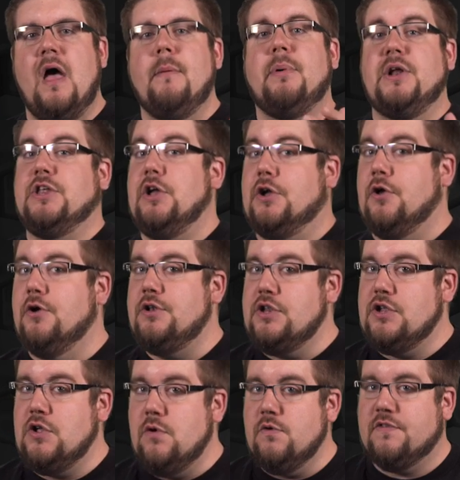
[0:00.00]
but you
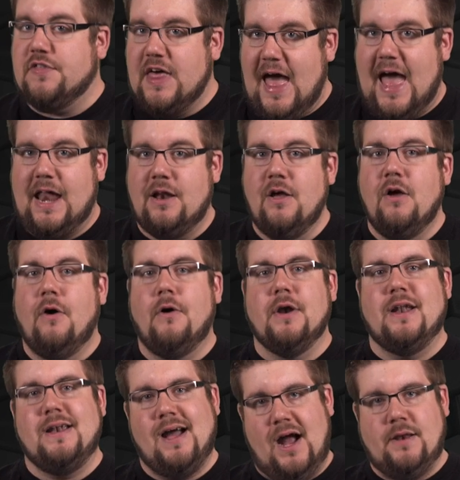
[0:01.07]
couldn't use that on
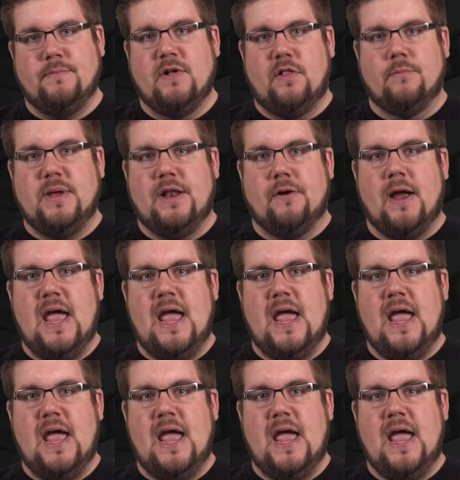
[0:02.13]
a 9mm